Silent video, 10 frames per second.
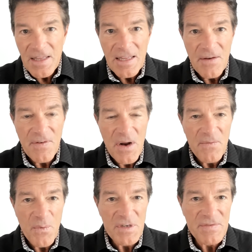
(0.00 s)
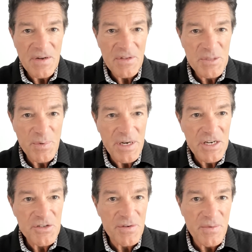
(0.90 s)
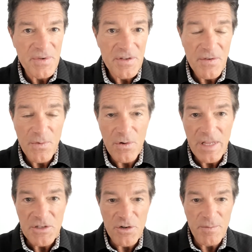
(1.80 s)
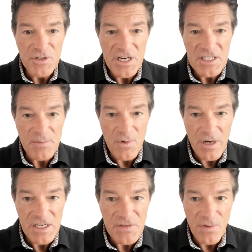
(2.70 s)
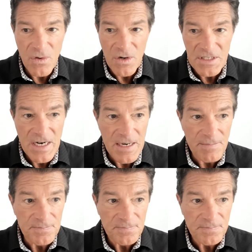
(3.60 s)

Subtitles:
Now, I've always found this pretty interesting. You've heard that term adjacent markets for a long time,